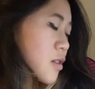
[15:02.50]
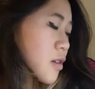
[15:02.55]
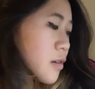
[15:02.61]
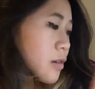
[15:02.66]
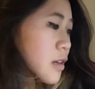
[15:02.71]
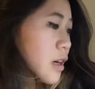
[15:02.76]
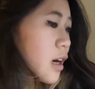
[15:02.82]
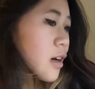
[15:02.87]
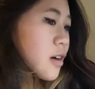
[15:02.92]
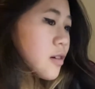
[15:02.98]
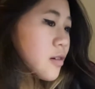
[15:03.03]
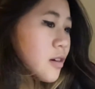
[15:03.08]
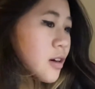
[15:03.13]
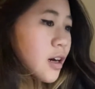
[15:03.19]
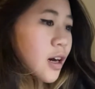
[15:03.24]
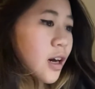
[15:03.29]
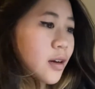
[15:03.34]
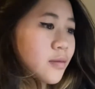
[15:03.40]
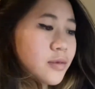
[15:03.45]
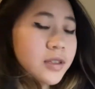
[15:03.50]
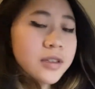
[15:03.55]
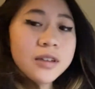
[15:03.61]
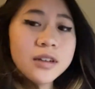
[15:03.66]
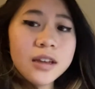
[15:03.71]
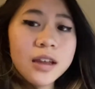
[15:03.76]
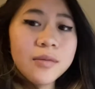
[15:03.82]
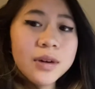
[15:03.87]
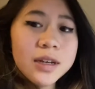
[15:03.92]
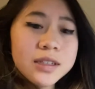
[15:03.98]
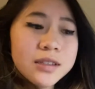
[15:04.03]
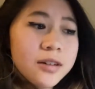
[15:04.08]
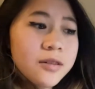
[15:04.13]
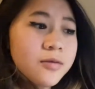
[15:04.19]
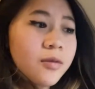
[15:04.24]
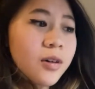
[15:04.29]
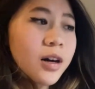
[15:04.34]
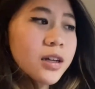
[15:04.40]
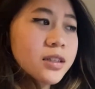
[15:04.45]
now I'm just gonna let
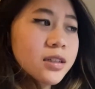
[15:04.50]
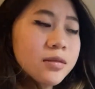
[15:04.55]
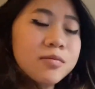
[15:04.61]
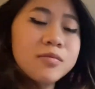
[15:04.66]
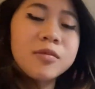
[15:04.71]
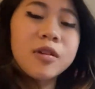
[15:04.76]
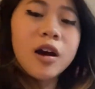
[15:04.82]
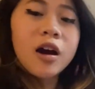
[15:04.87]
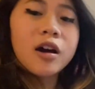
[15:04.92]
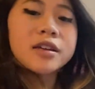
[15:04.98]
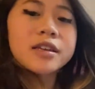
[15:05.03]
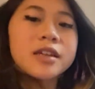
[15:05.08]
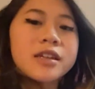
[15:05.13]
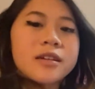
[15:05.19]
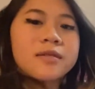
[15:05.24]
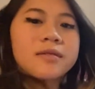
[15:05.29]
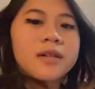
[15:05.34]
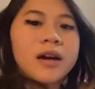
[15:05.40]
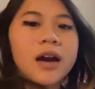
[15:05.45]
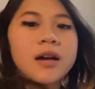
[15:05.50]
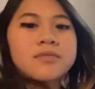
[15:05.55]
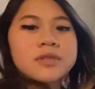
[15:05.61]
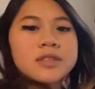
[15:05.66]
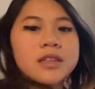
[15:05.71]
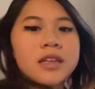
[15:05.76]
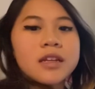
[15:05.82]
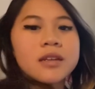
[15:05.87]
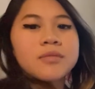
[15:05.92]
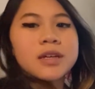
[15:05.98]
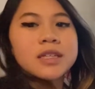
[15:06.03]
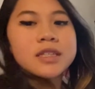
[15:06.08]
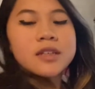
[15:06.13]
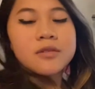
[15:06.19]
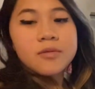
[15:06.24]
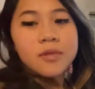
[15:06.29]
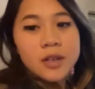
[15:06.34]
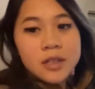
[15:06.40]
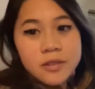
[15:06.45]
myself watch, not kidding, I'm just letting
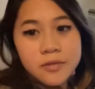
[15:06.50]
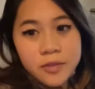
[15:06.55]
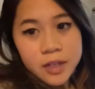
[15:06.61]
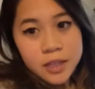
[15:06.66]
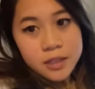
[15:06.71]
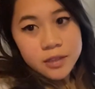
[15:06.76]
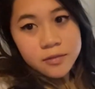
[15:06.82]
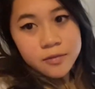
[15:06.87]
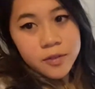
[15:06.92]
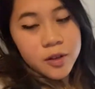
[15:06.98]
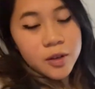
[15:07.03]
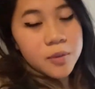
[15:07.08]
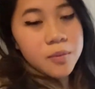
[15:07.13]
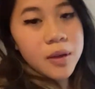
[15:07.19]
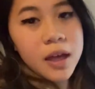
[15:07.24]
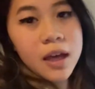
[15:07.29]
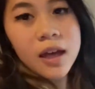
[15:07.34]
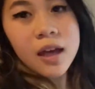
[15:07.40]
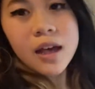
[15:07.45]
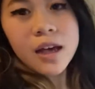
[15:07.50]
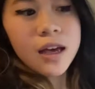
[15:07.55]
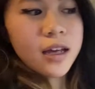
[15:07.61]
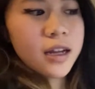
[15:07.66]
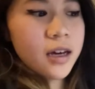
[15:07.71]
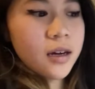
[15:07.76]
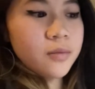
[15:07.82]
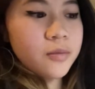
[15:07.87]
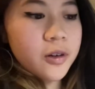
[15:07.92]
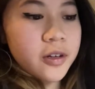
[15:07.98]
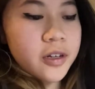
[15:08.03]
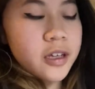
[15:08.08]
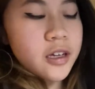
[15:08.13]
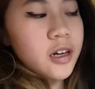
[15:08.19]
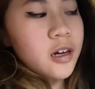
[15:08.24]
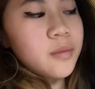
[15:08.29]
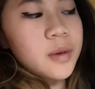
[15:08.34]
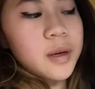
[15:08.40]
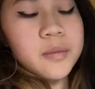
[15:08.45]
myself watch Phineas and Ferb, and I'm working
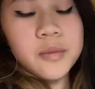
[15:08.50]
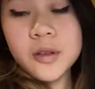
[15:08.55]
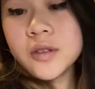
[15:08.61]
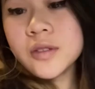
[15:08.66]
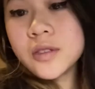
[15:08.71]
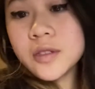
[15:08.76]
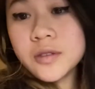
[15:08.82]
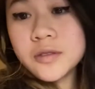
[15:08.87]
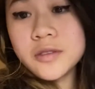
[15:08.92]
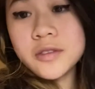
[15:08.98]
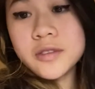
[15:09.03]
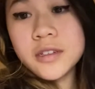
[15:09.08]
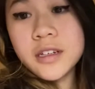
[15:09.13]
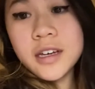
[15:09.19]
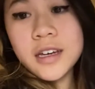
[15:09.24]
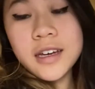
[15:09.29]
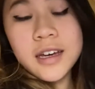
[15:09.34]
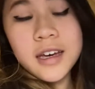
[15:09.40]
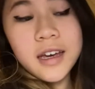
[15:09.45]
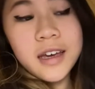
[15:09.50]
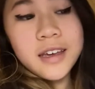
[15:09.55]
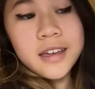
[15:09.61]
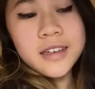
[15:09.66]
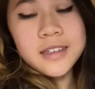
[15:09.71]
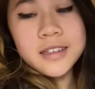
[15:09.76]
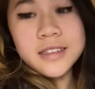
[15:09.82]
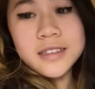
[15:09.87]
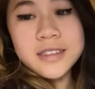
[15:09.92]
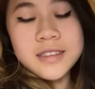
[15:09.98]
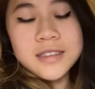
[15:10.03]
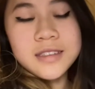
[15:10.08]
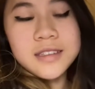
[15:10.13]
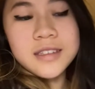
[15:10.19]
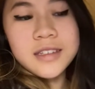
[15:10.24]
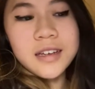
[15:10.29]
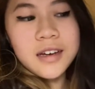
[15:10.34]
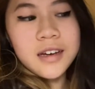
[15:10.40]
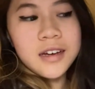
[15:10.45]
on my bullet journal and
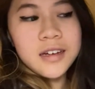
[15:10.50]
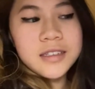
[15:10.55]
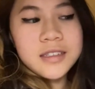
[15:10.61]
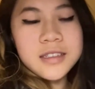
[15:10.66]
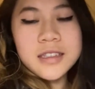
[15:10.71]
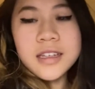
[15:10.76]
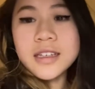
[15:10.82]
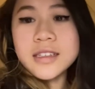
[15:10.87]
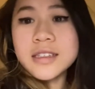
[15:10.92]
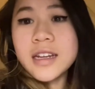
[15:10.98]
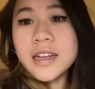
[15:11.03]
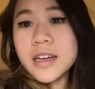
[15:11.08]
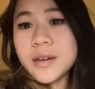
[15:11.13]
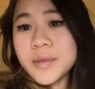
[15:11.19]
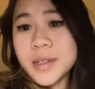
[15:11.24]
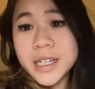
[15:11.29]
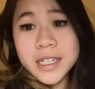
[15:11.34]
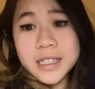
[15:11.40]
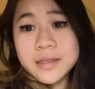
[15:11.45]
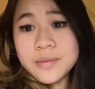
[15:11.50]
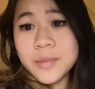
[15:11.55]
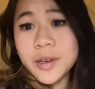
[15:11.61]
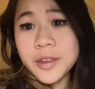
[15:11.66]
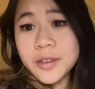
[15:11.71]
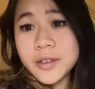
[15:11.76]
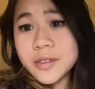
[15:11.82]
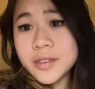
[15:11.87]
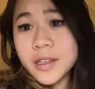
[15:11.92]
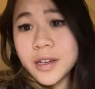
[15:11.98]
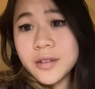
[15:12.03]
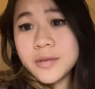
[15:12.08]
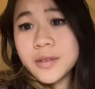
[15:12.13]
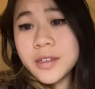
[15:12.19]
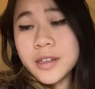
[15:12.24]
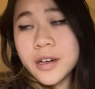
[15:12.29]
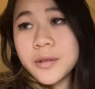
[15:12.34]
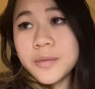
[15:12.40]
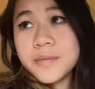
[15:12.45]
just like setting up the next month or so,
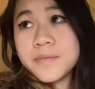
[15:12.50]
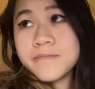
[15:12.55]
you know.